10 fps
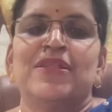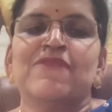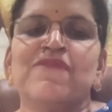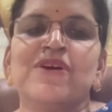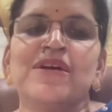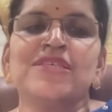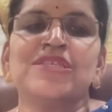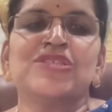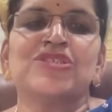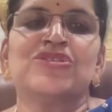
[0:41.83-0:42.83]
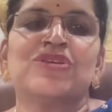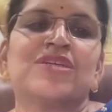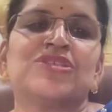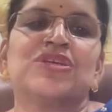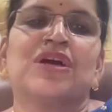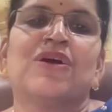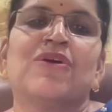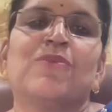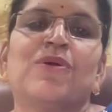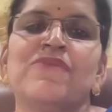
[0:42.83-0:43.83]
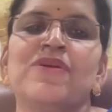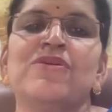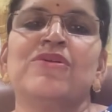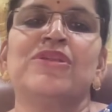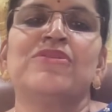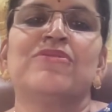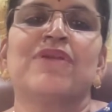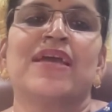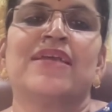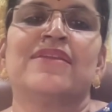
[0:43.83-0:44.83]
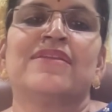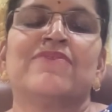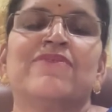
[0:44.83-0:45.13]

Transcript: The first structure, what we're going to write